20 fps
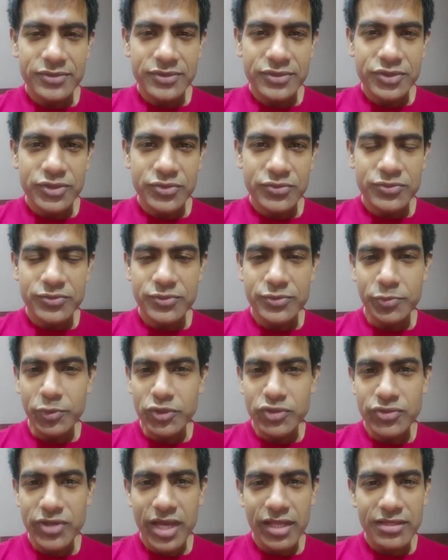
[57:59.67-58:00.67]

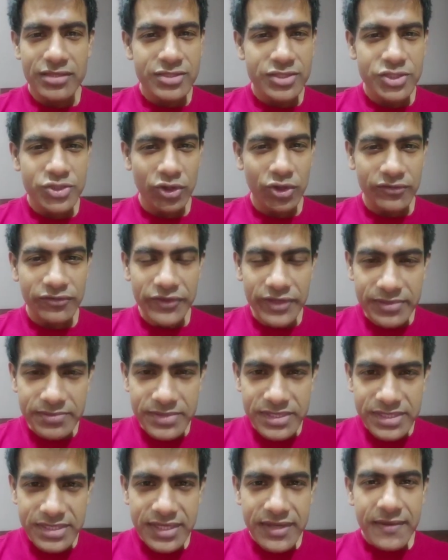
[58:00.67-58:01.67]
these short
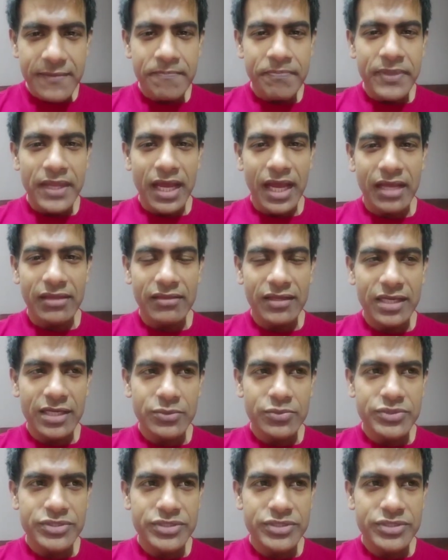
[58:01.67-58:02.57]
films. I think it